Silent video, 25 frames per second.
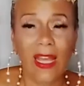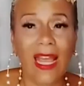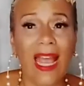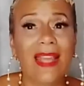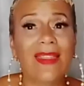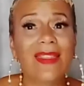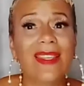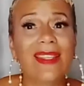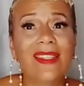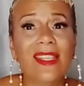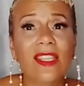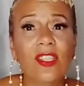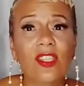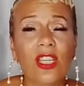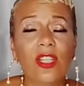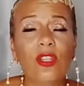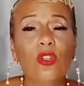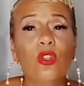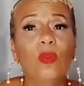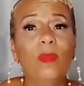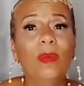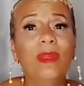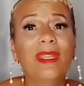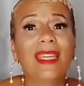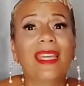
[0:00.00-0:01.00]
And this is a
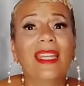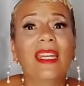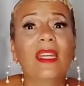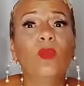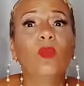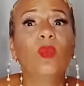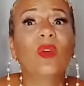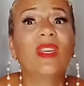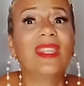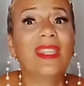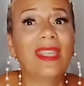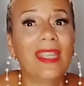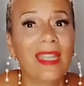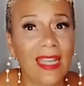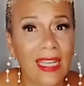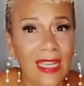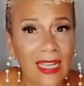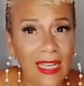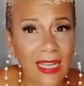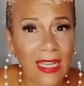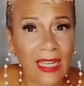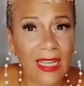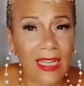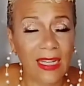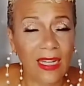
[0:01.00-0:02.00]
new beginning
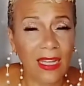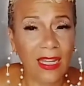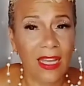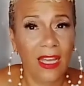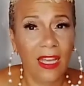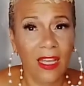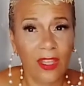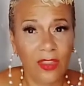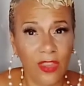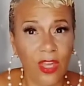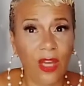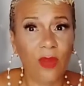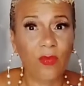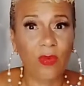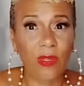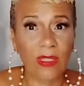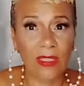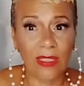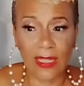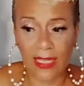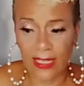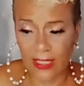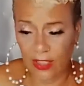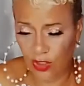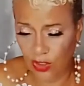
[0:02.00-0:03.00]
within the
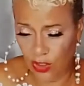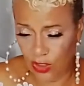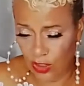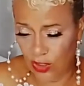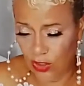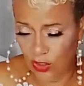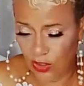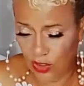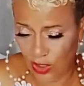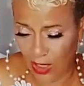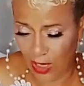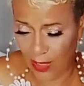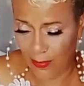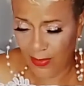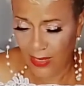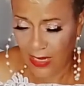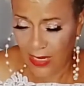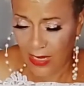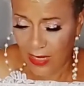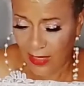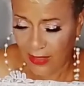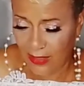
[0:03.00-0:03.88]
relationship.